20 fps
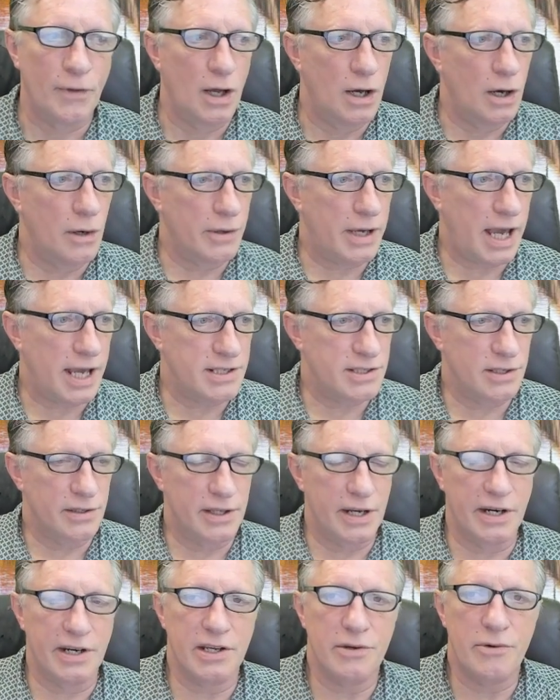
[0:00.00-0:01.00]
Okay, so
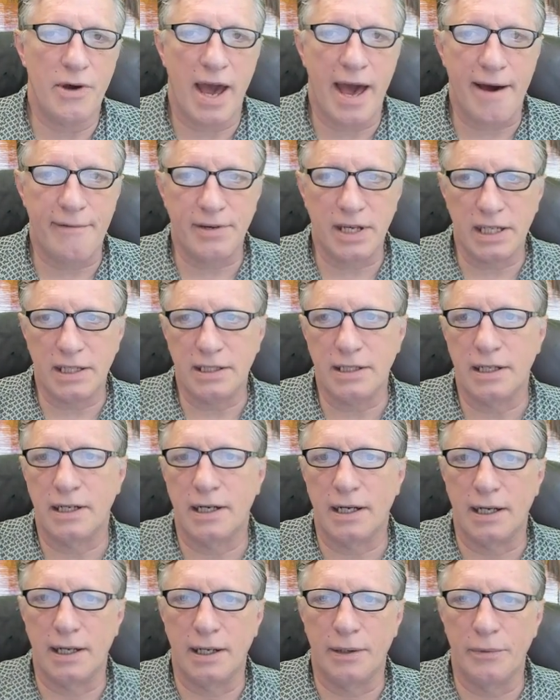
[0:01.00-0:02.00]
there you have it.
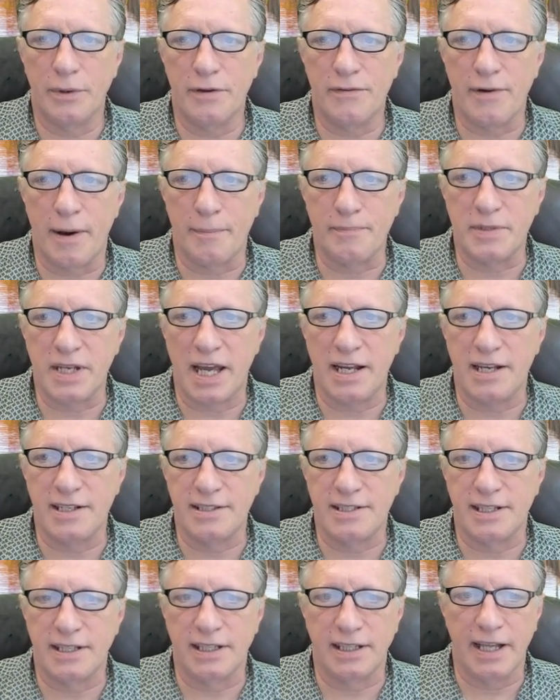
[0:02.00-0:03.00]
Uh, we've updated
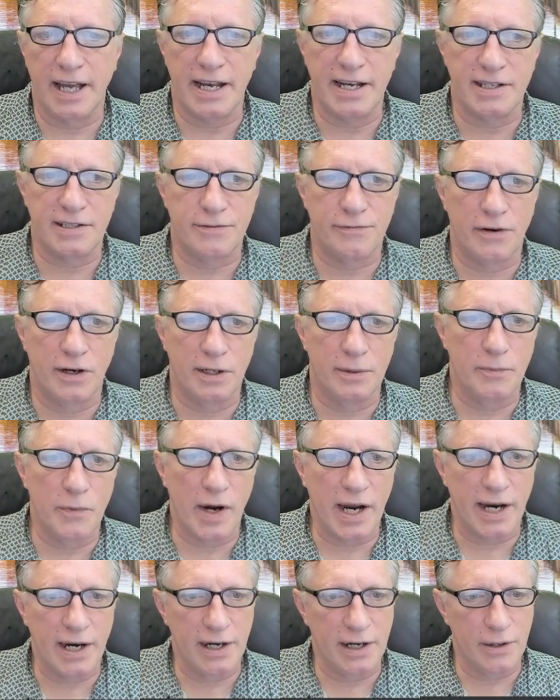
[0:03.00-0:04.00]
to the latest
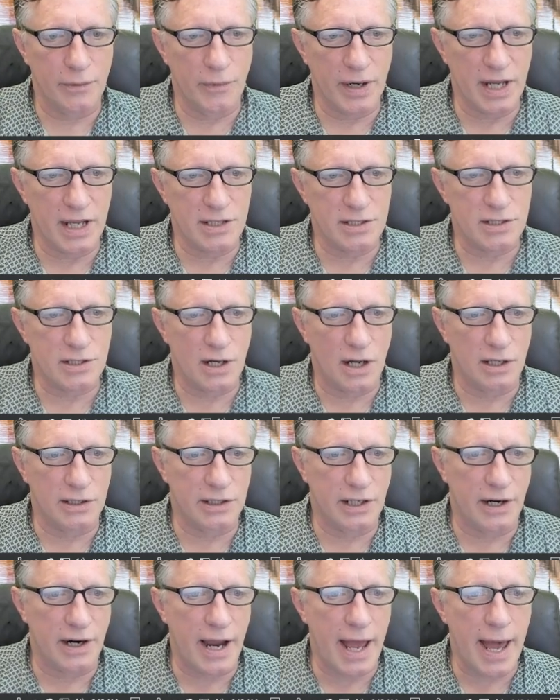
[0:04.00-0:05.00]
firmware, reinstalled
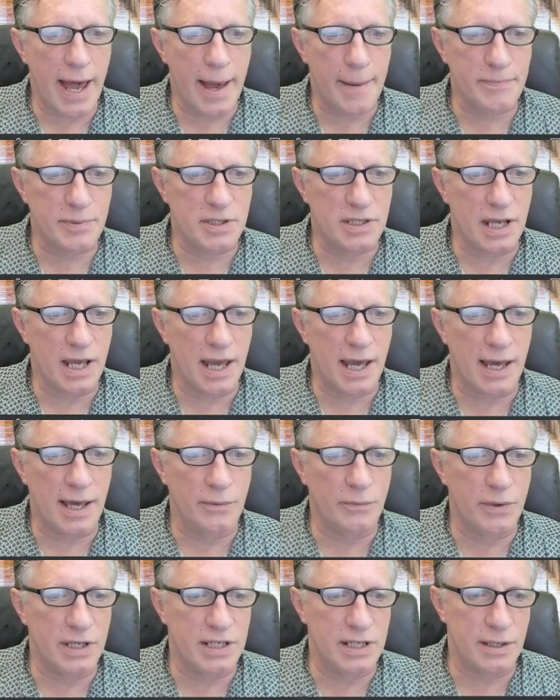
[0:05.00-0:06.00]
our apps,
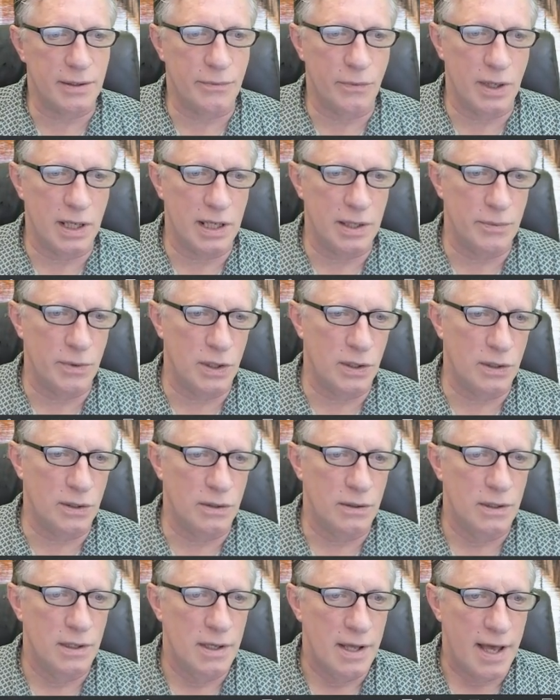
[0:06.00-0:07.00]
and we, we
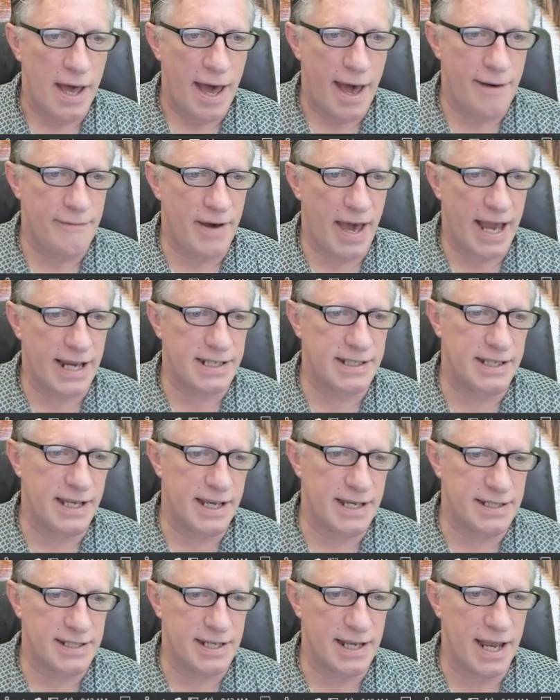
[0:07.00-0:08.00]
will have
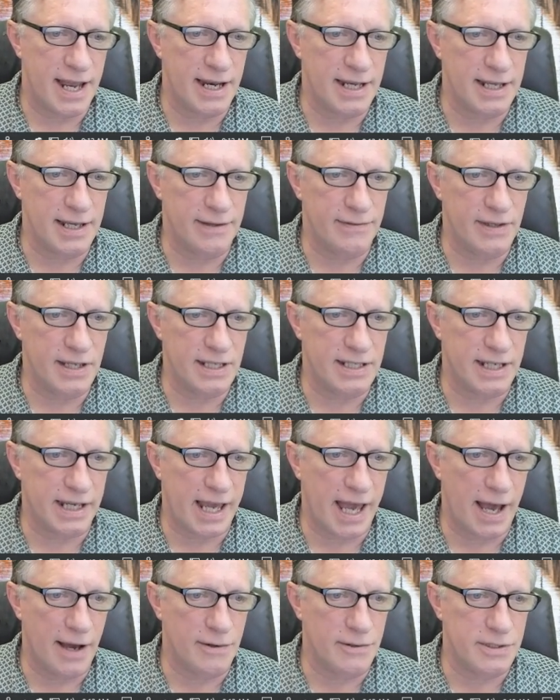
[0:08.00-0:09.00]
access to any of these
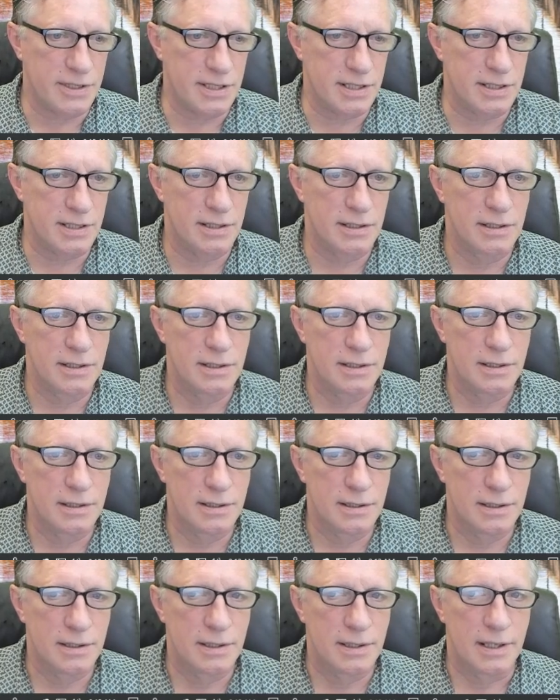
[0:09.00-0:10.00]
accounts
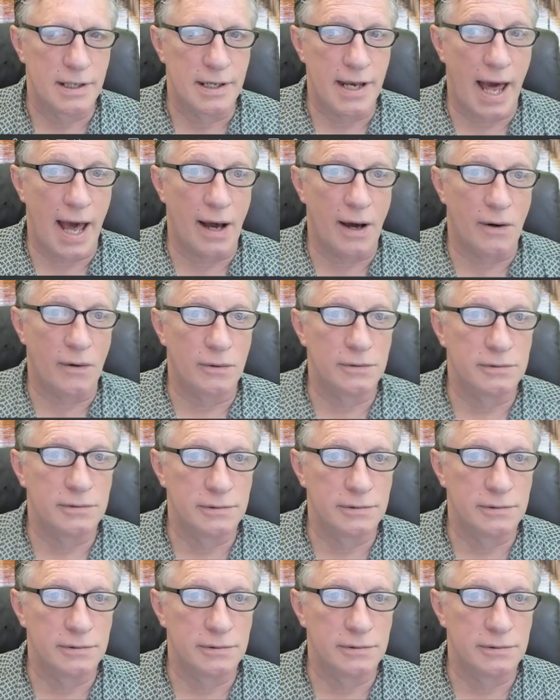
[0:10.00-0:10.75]
now.